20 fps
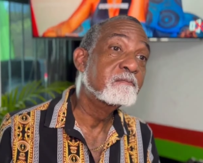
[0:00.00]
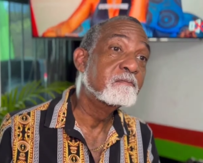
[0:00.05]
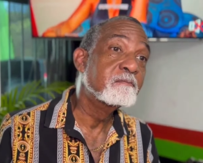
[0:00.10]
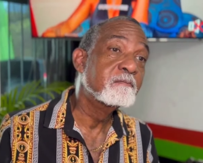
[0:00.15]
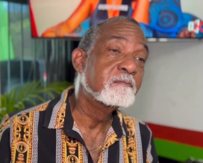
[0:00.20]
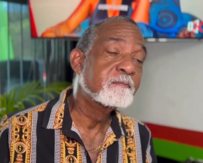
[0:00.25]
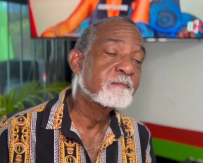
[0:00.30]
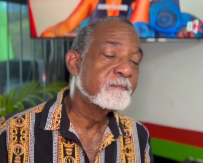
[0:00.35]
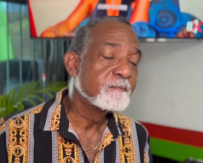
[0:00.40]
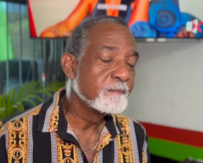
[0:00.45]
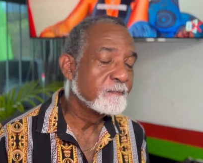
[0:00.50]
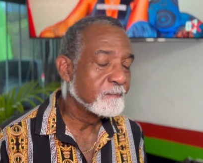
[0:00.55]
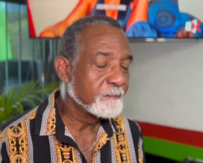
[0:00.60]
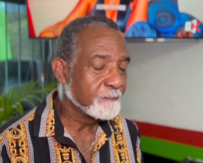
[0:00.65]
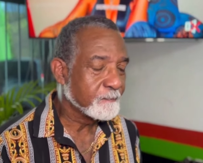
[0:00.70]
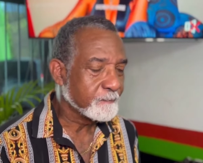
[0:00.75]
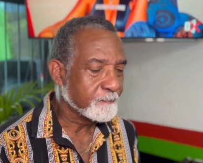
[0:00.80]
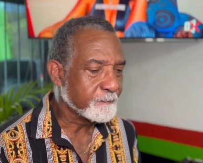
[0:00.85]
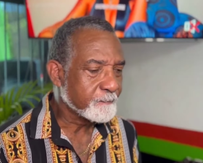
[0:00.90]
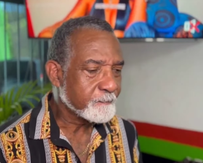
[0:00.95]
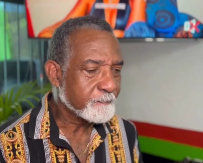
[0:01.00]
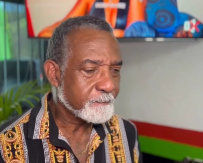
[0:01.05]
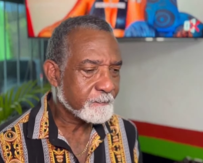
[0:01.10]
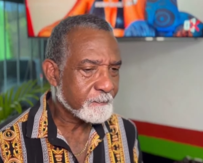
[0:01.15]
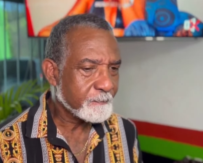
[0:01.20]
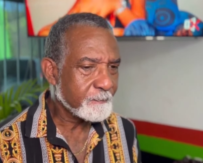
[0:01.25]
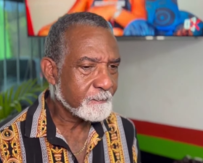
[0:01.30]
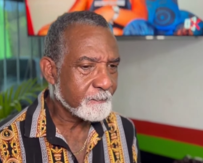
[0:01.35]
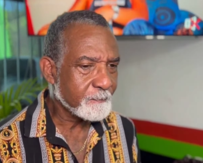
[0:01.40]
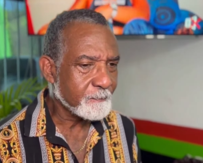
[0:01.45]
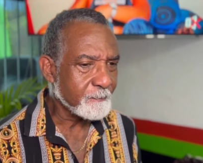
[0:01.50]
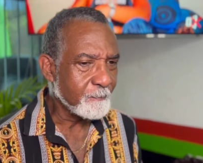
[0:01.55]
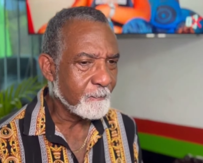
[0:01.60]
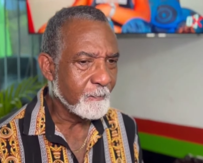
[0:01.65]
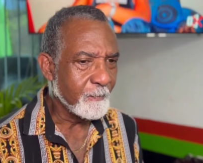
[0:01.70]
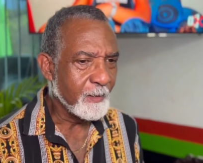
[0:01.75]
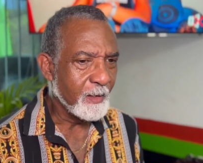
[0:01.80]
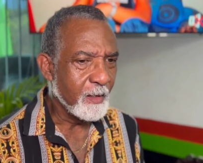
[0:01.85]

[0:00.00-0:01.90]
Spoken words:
No one is speaking in this clip.